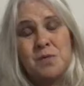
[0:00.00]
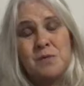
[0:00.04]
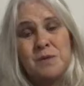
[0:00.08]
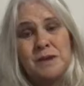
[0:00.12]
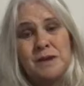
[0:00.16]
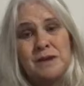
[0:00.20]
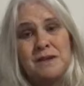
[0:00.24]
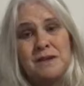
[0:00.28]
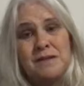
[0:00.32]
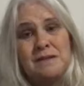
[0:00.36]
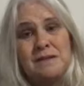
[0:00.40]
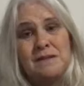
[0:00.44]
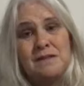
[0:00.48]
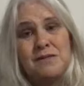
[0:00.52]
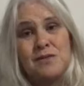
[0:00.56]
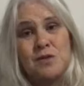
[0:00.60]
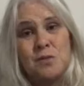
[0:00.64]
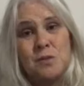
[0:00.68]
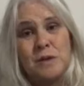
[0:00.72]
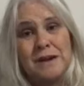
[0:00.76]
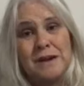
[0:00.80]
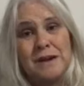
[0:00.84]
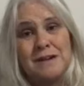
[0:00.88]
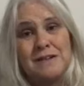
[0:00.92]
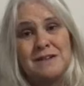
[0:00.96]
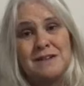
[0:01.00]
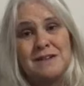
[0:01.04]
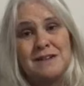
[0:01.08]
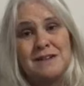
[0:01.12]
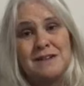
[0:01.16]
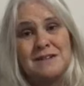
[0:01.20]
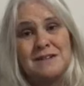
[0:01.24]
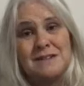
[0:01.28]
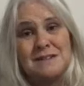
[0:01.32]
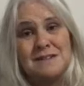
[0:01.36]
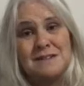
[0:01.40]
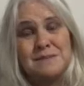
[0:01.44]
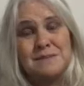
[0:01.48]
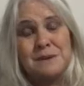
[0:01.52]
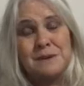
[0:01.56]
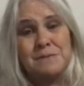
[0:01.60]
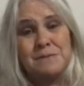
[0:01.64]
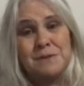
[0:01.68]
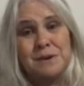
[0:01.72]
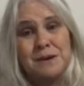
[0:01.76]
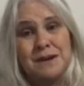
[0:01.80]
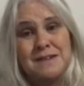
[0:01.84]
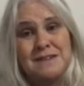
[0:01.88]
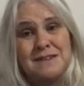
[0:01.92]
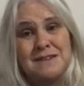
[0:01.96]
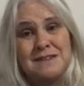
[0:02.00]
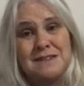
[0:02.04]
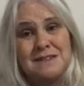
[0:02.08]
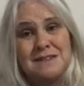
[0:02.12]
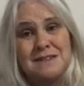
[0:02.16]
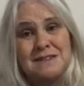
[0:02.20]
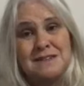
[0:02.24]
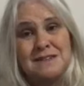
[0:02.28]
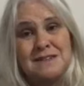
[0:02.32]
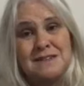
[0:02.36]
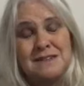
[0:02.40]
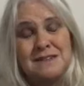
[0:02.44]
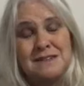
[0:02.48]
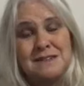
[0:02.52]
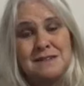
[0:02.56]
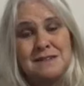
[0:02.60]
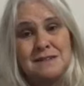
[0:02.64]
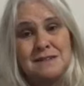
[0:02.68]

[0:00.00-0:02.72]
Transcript: moment of awareness to be present.